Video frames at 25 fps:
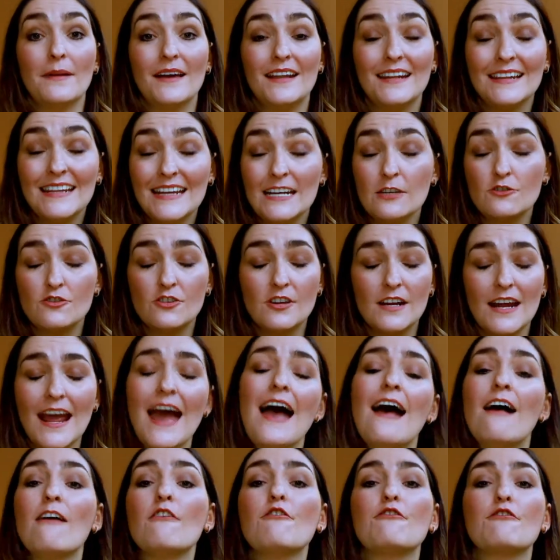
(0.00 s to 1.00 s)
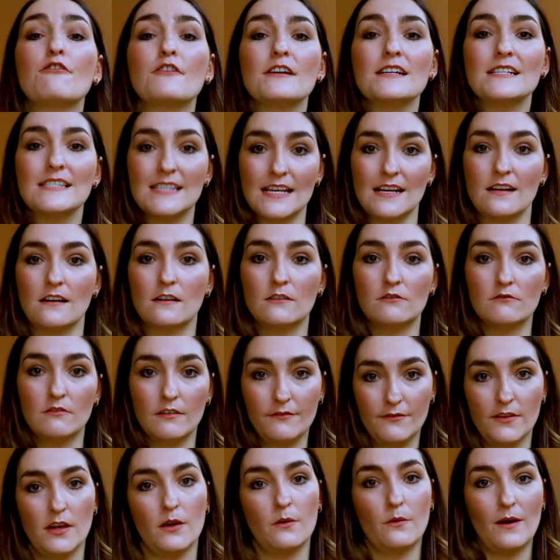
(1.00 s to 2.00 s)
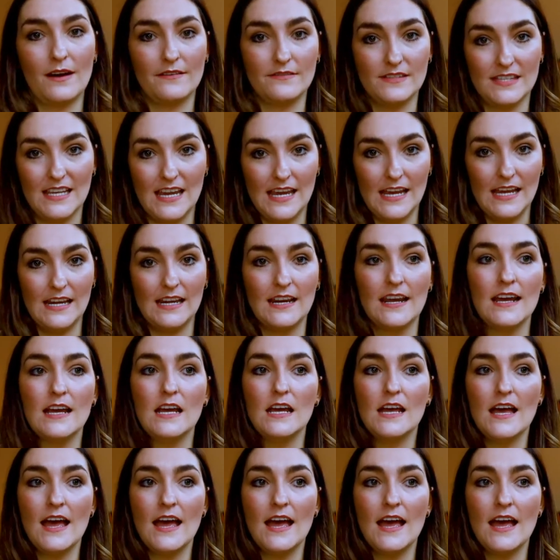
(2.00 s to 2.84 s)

But literally every single review I've seen,